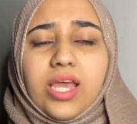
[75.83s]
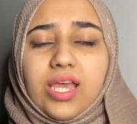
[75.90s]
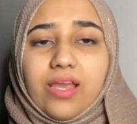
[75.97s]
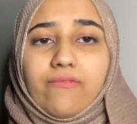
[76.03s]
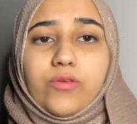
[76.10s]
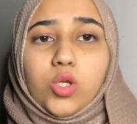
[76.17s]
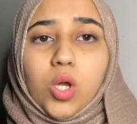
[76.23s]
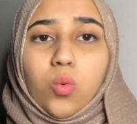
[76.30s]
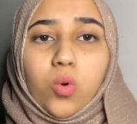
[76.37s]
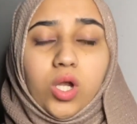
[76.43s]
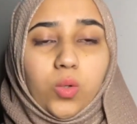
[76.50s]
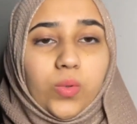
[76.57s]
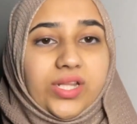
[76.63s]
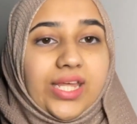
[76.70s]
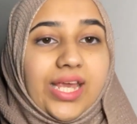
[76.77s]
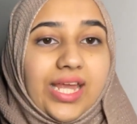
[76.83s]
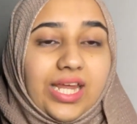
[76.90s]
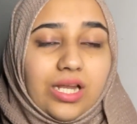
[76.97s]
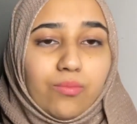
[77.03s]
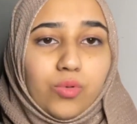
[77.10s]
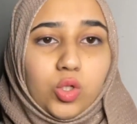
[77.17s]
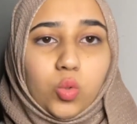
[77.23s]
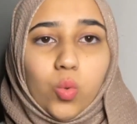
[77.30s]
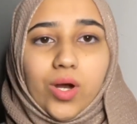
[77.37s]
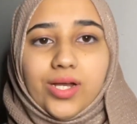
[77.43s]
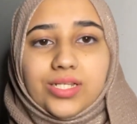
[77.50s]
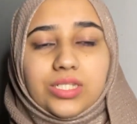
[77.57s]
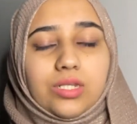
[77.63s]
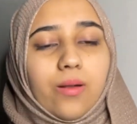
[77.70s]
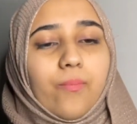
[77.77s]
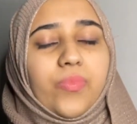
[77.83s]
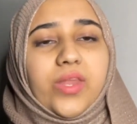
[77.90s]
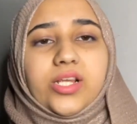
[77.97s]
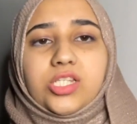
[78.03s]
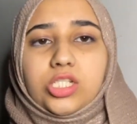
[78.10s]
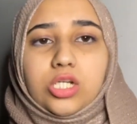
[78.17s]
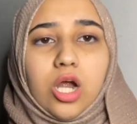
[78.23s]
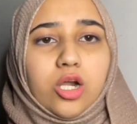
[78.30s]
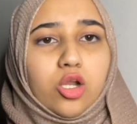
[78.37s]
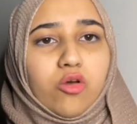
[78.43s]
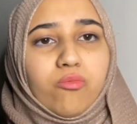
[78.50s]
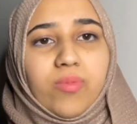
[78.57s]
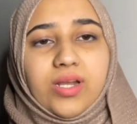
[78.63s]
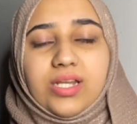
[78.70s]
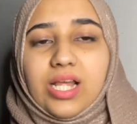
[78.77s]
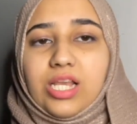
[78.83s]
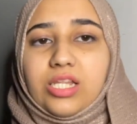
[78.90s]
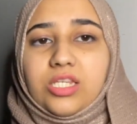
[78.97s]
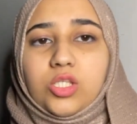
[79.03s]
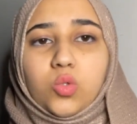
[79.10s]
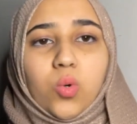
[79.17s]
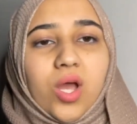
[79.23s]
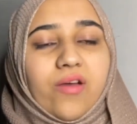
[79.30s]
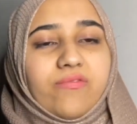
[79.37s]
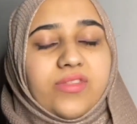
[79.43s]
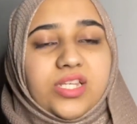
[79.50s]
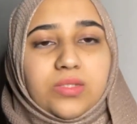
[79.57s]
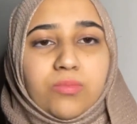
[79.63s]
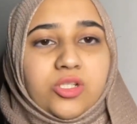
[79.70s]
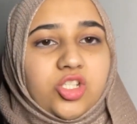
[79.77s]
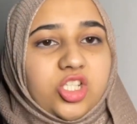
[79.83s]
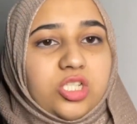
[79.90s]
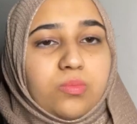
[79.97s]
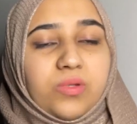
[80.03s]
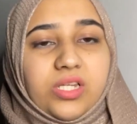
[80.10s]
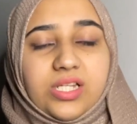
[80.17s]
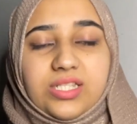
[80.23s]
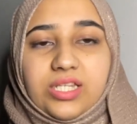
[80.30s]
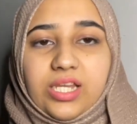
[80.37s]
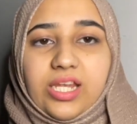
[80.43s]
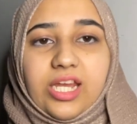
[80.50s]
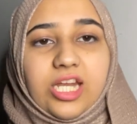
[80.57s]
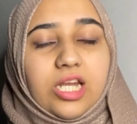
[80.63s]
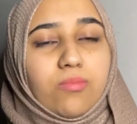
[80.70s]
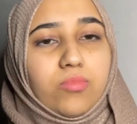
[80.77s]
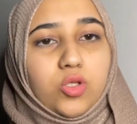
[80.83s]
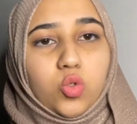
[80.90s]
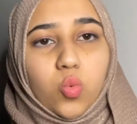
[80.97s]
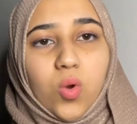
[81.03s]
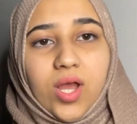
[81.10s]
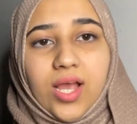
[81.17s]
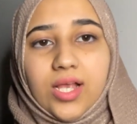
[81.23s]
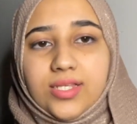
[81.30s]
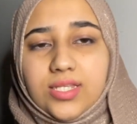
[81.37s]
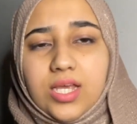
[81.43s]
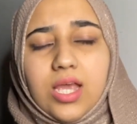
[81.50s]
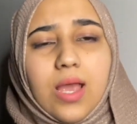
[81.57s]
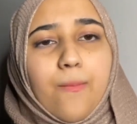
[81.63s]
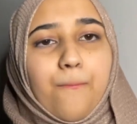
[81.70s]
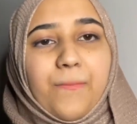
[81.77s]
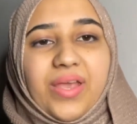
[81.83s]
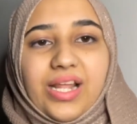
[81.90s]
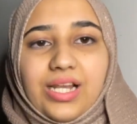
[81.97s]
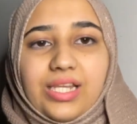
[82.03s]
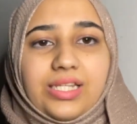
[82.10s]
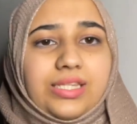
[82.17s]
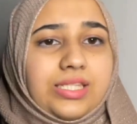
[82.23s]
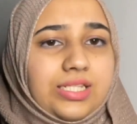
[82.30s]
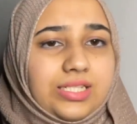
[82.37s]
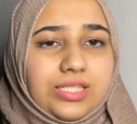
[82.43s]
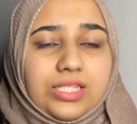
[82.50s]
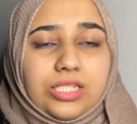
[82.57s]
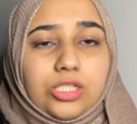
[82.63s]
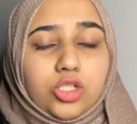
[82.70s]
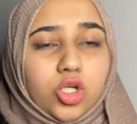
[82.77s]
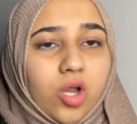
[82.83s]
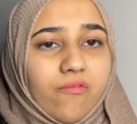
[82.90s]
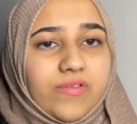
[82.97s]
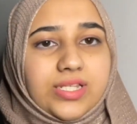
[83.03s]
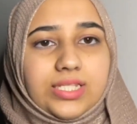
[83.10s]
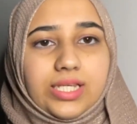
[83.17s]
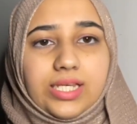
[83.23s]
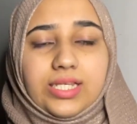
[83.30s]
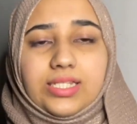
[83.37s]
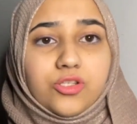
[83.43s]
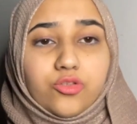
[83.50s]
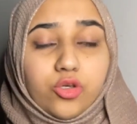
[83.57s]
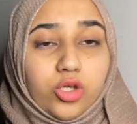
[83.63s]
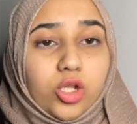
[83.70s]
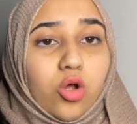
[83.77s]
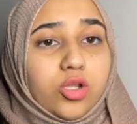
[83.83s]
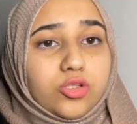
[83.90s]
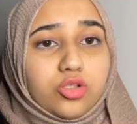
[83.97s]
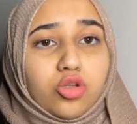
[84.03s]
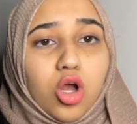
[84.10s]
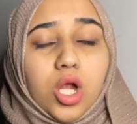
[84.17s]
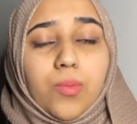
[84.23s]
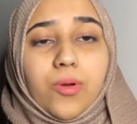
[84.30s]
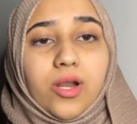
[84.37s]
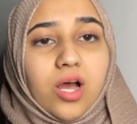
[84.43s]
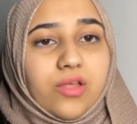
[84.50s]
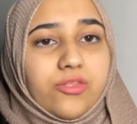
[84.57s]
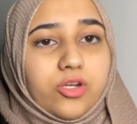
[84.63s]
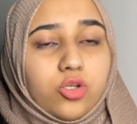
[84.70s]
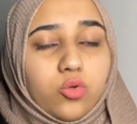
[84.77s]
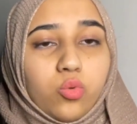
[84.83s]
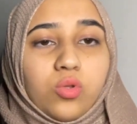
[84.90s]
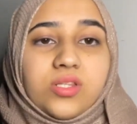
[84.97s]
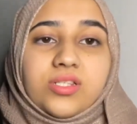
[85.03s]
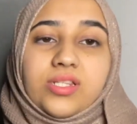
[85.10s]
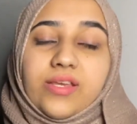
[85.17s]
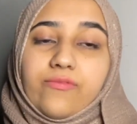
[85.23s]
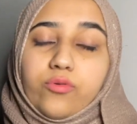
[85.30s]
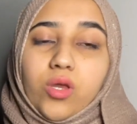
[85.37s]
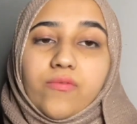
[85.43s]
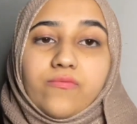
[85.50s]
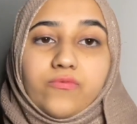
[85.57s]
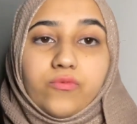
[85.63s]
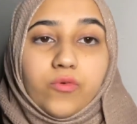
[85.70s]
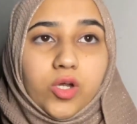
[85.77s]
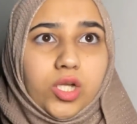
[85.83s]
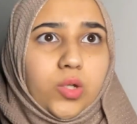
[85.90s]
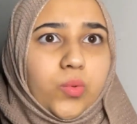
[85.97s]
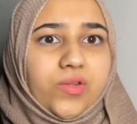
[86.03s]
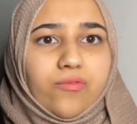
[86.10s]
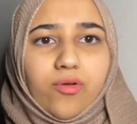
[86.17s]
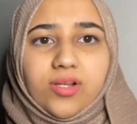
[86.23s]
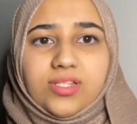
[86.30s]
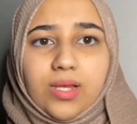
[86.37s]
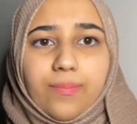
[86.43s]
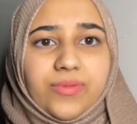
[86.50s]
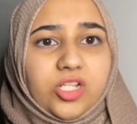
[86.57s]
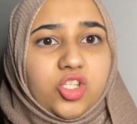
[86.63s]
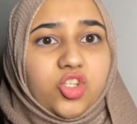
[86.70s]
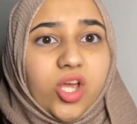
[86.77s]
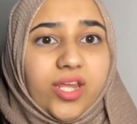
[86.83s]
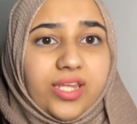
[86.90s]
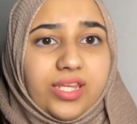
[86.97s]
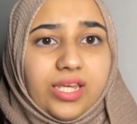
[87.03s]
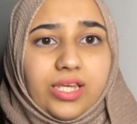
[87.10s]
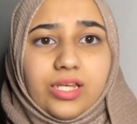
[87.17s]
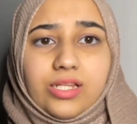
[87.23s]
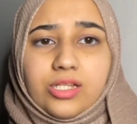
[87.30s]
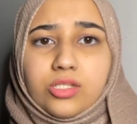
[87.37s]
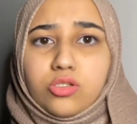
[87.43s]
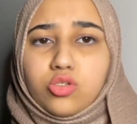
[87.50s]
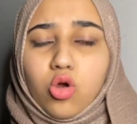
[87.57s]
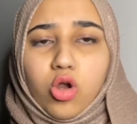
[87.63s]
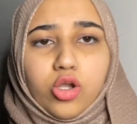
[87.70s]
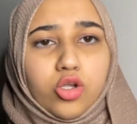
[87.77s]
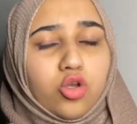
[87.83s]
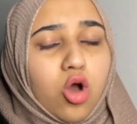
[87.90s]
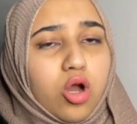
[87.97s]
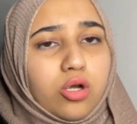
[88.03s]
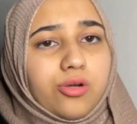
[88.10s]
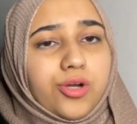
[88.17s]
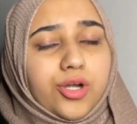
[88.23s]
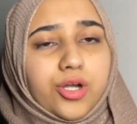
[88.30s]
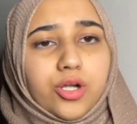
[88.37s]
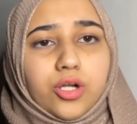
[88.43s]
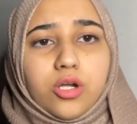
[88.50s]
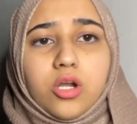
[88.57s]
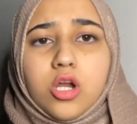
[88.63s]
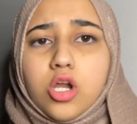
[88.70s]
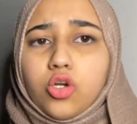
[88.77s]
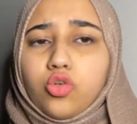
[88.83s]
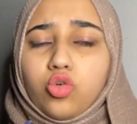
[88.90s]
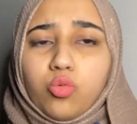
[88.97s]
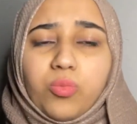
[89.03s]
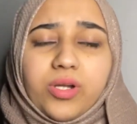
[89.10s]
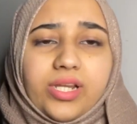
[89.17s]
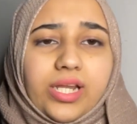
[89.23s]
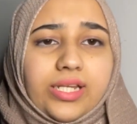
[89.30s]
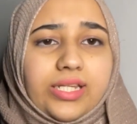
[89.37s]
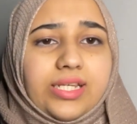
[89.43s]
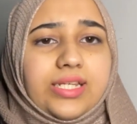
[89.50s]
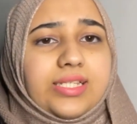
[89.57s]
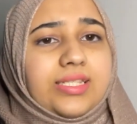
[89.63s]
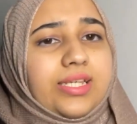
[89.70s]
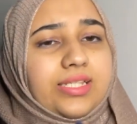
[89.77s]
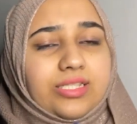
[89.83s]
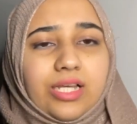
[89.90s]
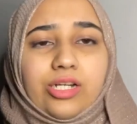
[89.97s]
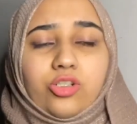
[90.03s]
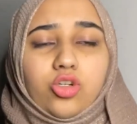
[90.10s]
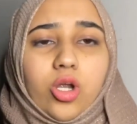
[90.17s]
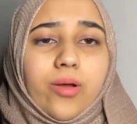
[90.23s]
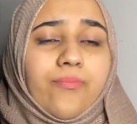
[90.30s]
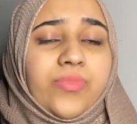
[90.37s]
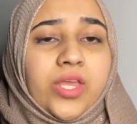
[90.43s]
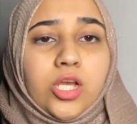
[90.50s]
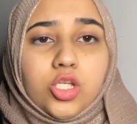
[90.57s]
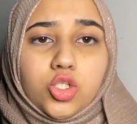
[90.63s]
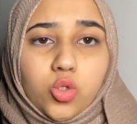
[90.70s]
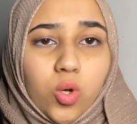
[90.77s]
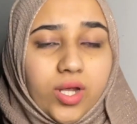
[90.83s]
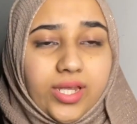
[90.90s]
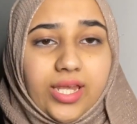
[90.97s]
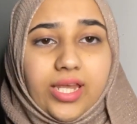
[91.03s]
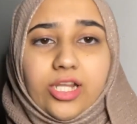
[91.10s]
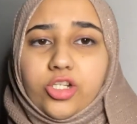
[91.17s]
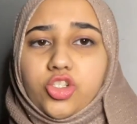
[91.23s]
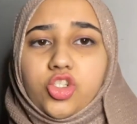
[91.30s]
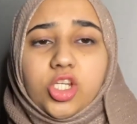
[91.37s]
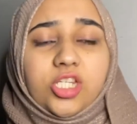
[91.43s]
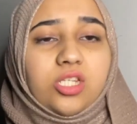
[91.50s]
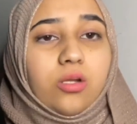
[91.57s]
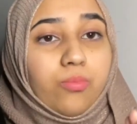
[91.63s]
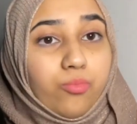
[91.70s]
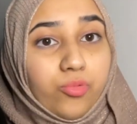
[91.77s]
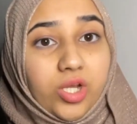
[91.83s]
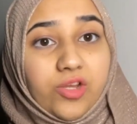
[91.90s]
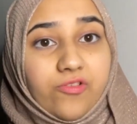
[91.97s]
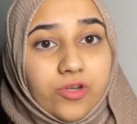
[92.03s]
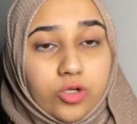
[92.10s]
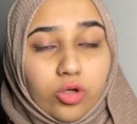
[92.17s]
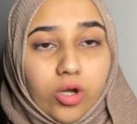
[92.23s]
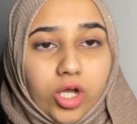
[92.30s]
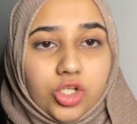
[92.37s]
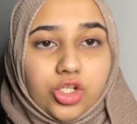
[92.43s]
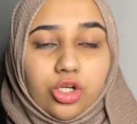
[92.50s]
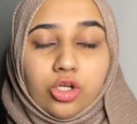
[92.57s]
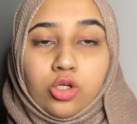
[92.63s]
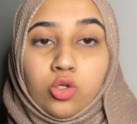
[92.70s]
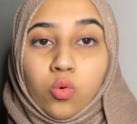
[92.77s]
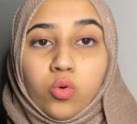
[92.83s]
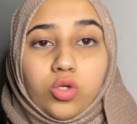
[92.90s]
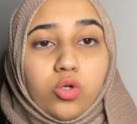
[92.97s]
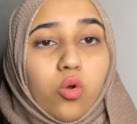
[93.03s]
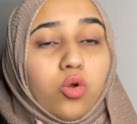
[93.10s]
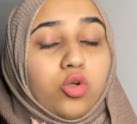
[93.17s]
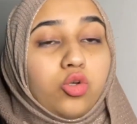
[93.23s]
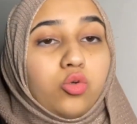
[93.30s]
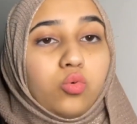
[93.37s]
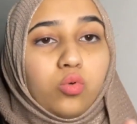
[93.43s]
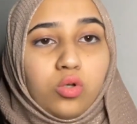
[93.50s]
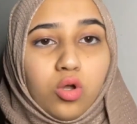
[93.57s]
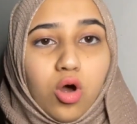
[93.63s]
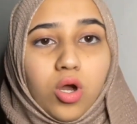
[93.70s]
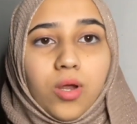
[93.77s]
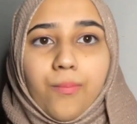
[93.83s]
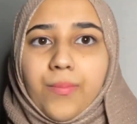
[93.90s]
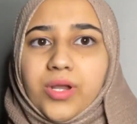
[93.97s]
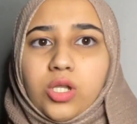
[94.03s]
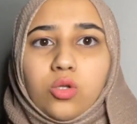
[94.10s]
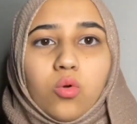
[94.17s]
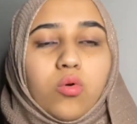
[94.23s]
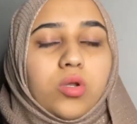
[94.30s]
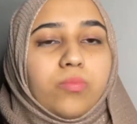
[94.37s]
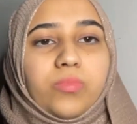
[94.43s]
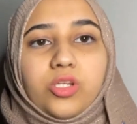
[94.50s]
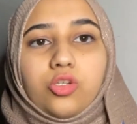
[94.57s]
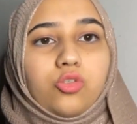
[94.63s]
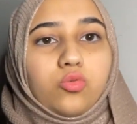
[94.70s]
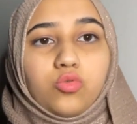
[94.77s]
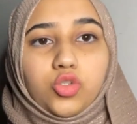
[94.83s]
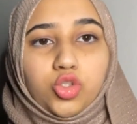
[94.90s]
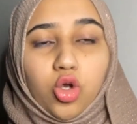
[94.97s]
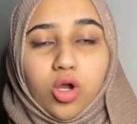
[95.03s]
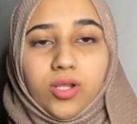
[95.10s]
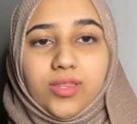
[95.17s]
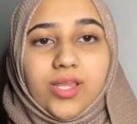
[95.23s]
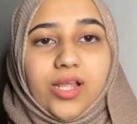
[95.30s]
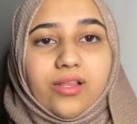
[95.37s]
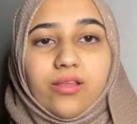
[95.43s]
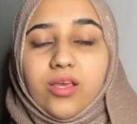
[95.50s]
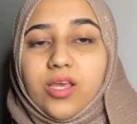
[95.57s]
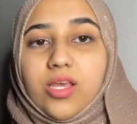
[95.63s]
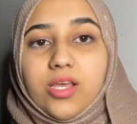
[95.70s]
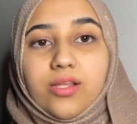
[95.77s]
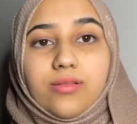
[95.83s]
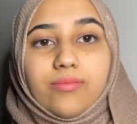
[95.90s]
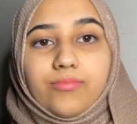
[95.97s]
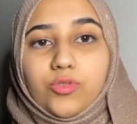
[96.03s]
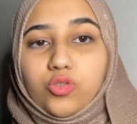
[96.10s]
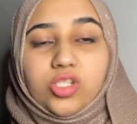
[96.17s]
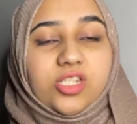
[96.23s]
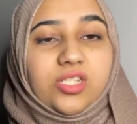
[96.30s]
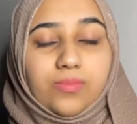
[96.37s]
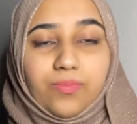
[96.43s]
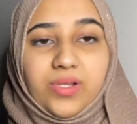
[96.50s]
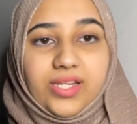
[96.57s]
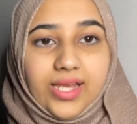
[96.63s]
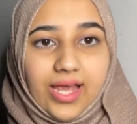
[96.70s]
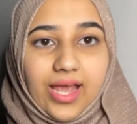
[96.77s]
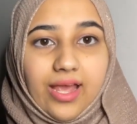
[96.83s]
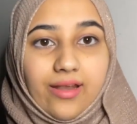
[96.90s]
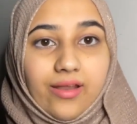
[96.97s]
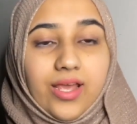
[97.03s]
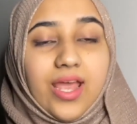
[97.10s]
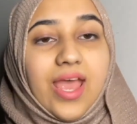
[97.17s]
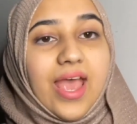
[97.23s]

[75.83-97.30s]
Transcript: if you have worked with AWS, start off by telling you have this much experience in AWS, mainly these, these services. So you can also talk about other tools if you have worked with, for example, Jenkins or Docker, Kubernetes, etc. So again, just a brief introduction. Don't go too long, but don't won't be too short that you just simply end